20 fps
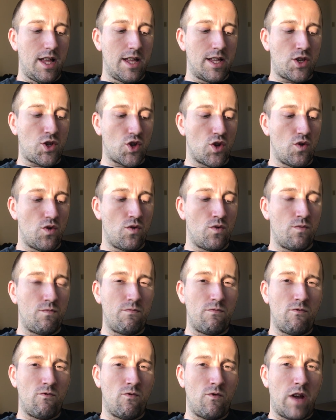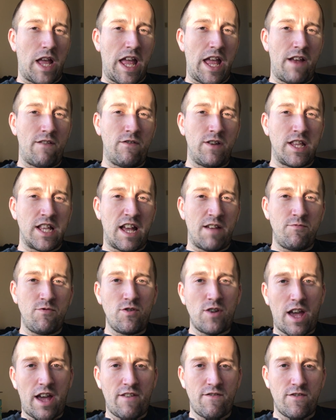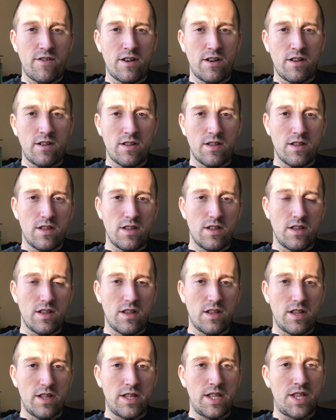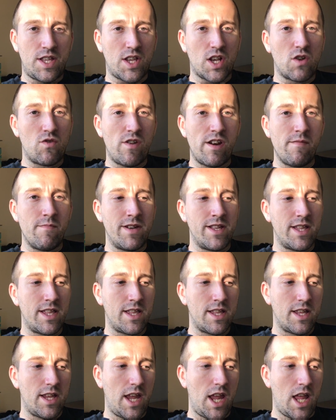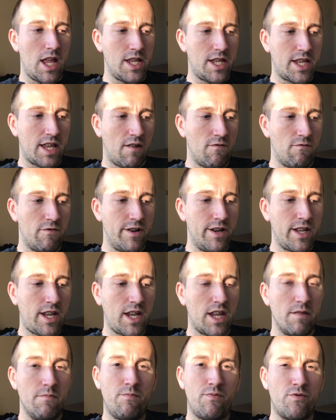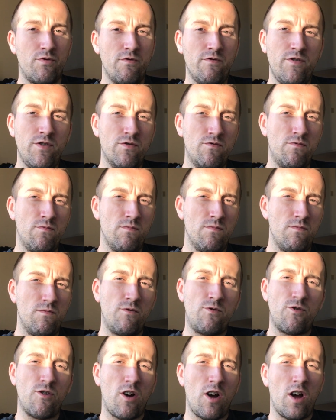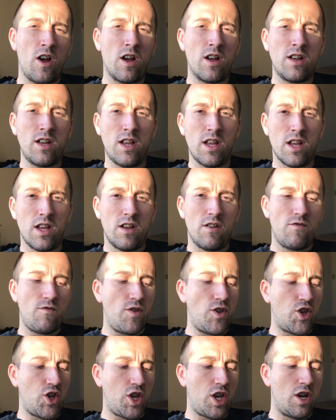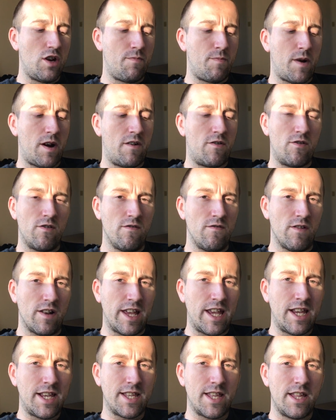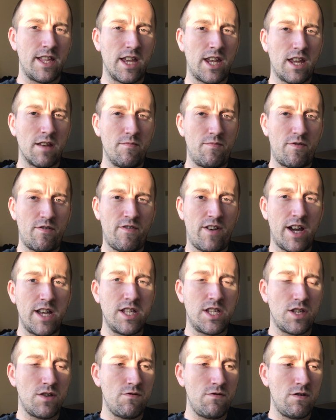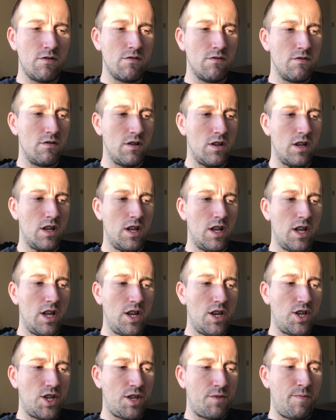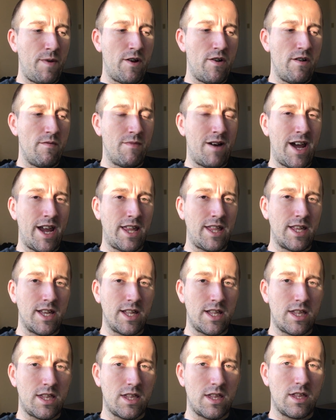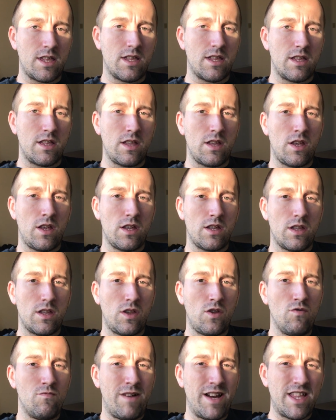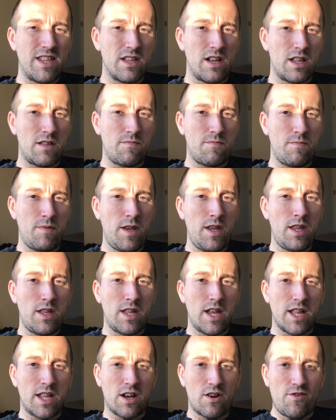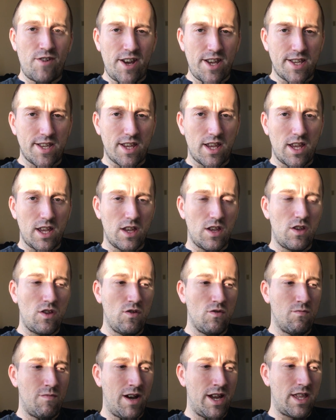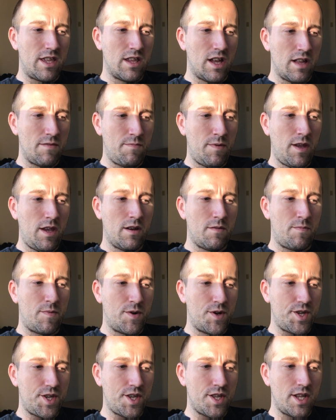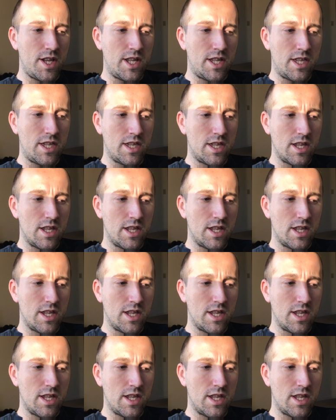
So every time you have a disagreement and someone can prove you wrong with sheer power of links that they can provide to you, just bear in mind that you might not be that crazy. You might not be a person that